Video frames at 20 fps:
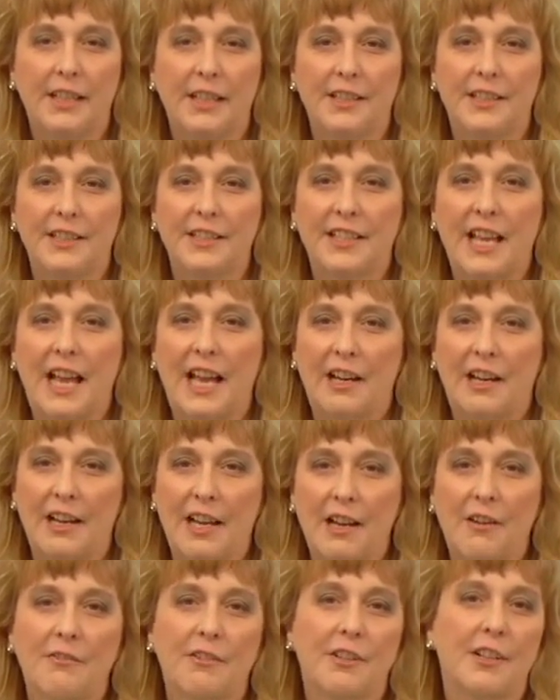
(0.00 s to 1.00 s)
This,
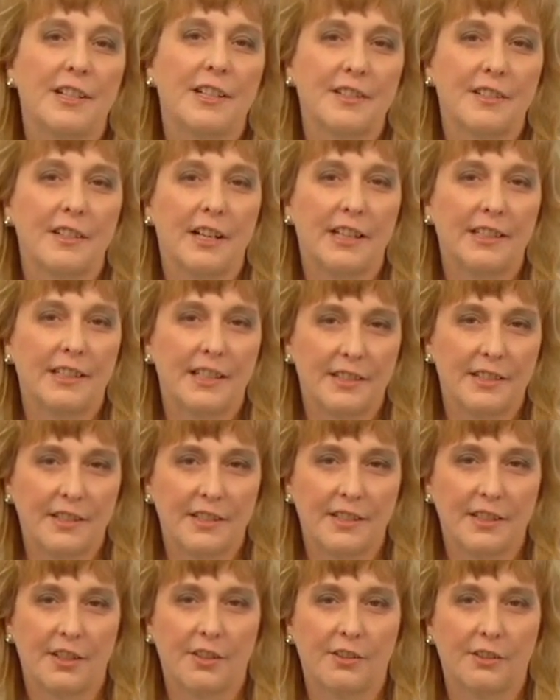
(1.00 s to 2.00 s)
however, is not
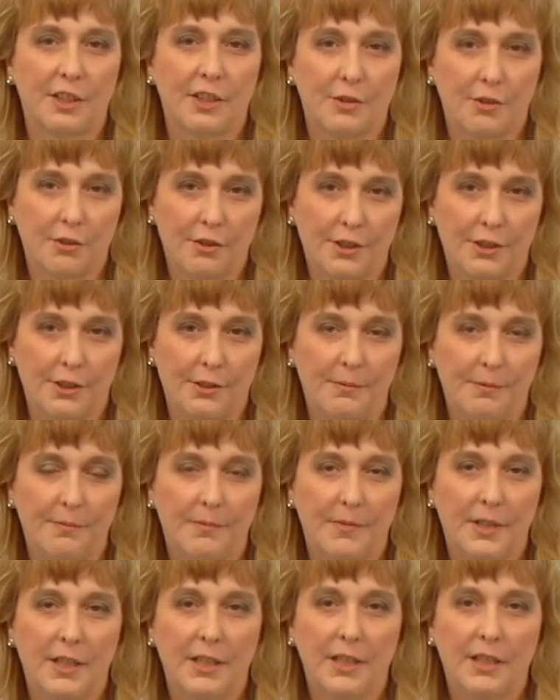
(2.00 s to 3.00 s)
necessarily true.
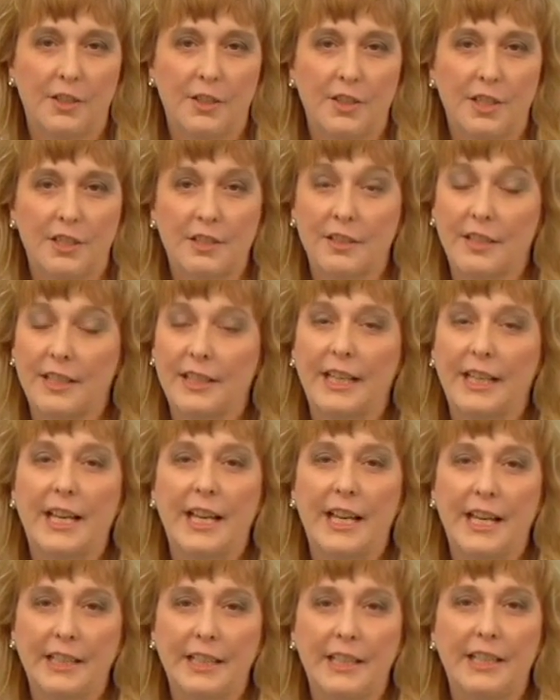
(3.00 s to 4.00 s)
Just like
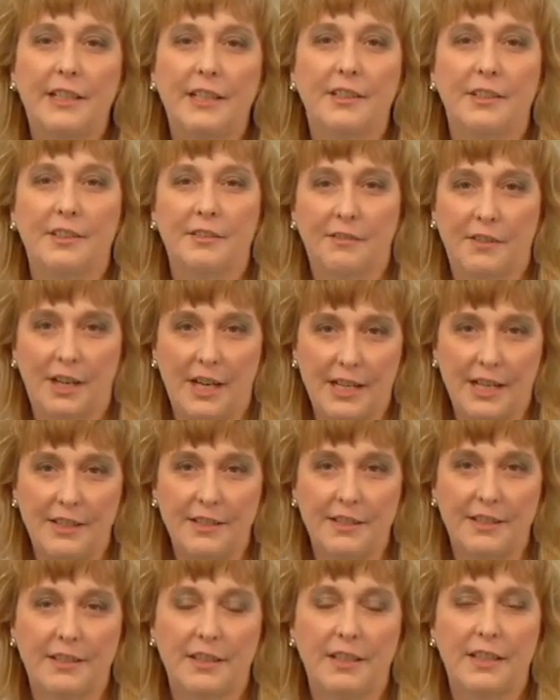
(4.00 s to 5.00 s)
any
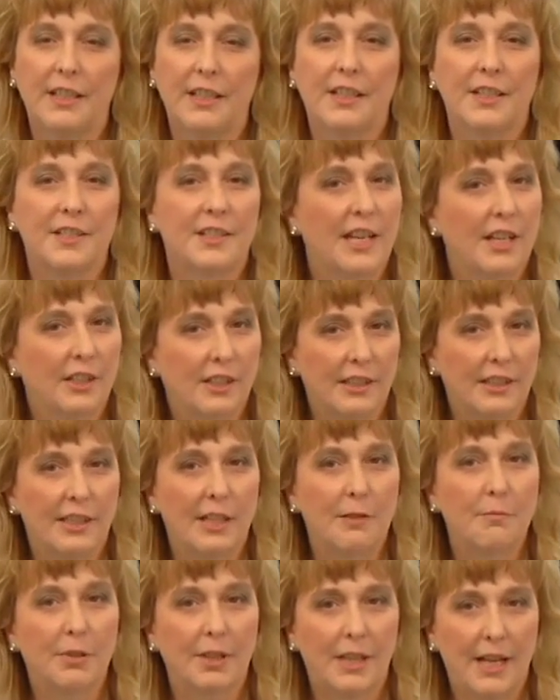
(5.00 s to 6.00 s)
device, saline
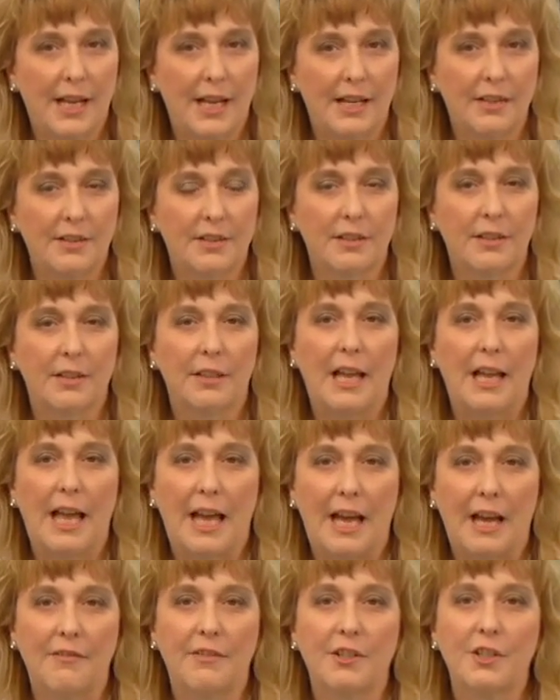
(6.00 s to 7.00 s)
implants
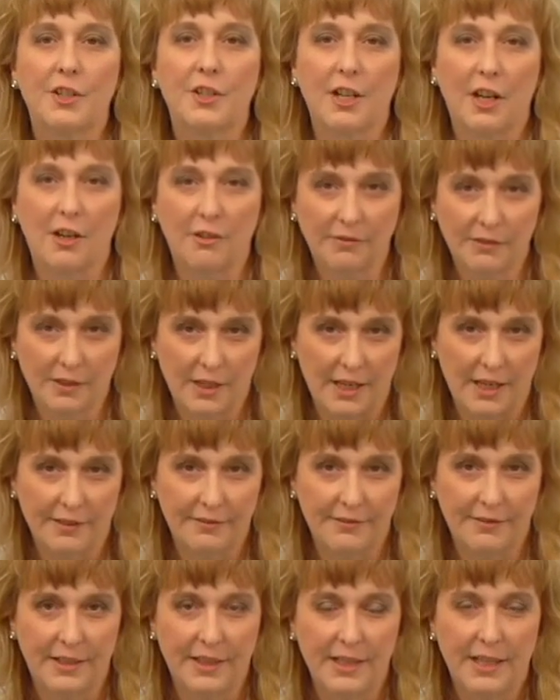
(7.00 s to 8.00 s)
have a shelf life.
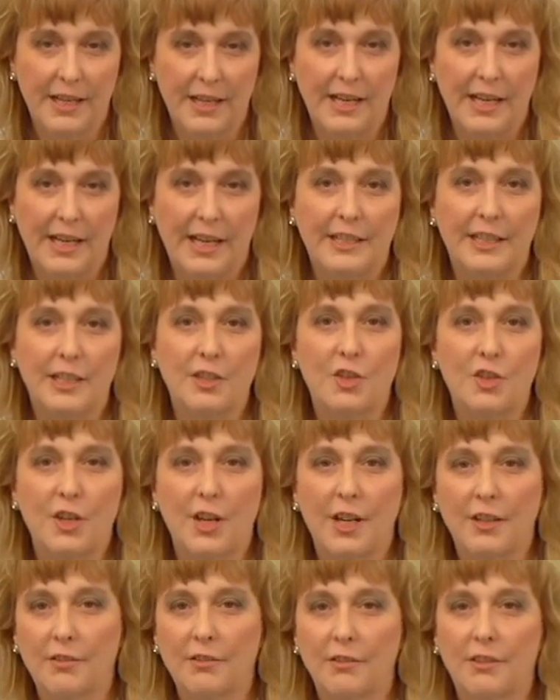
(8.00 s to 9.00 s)
And in
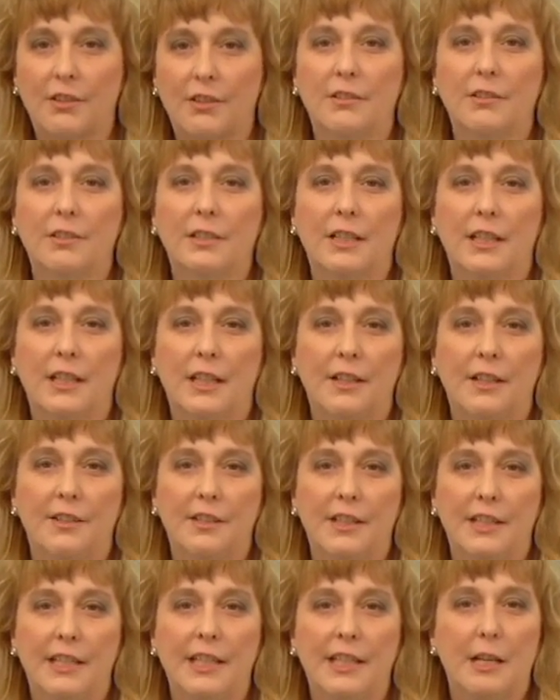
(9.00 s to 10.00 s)
general,
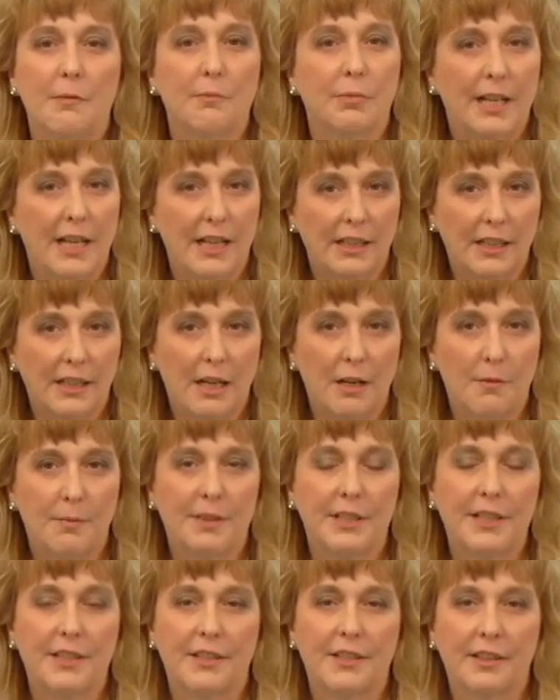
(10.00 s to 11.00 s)
the implant
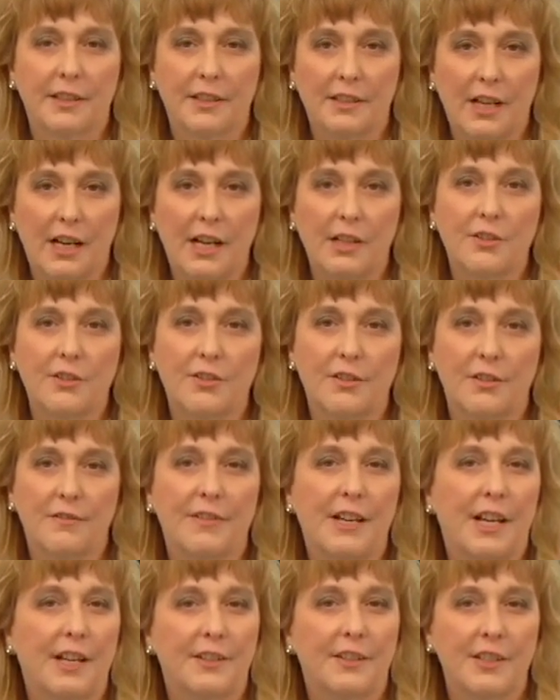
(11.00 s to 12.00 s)
companies and the doctors have
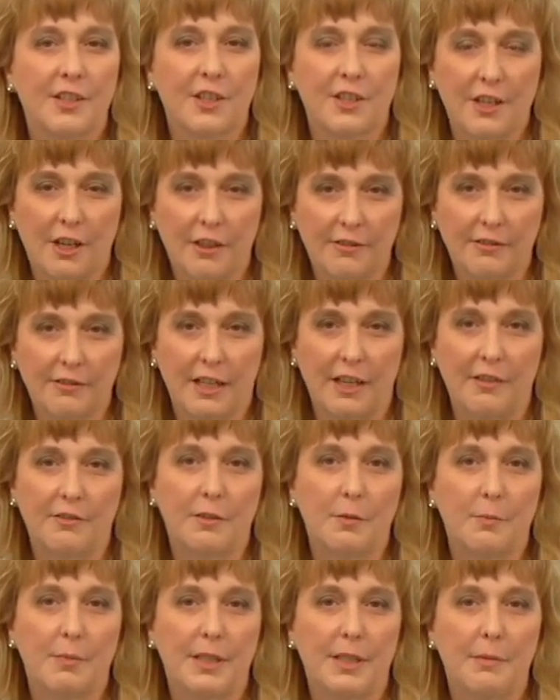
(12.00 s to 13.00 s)
found this shelf life
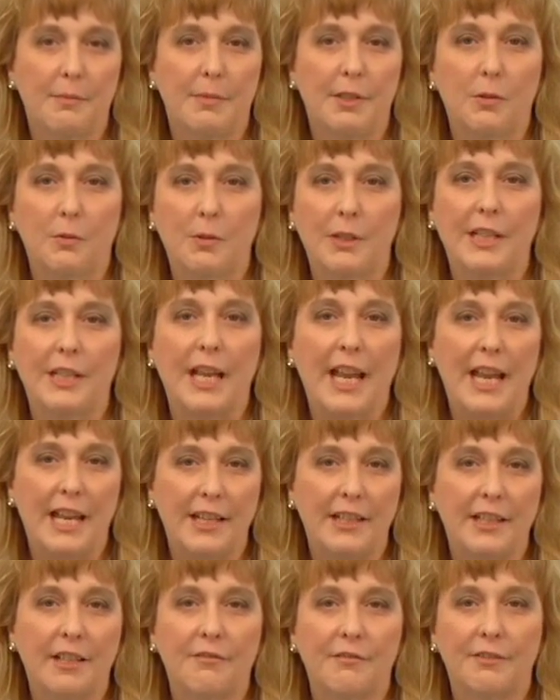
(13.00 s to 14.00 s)
to be between
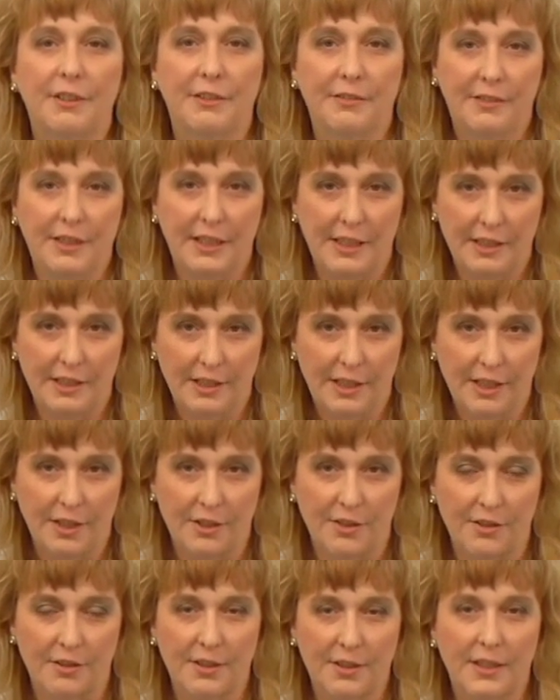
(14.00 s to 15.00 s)
8 and 15
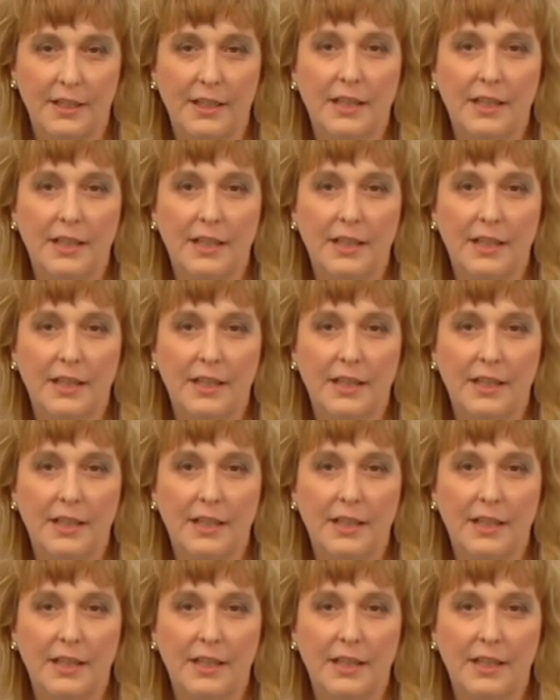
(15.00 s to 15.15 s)
years.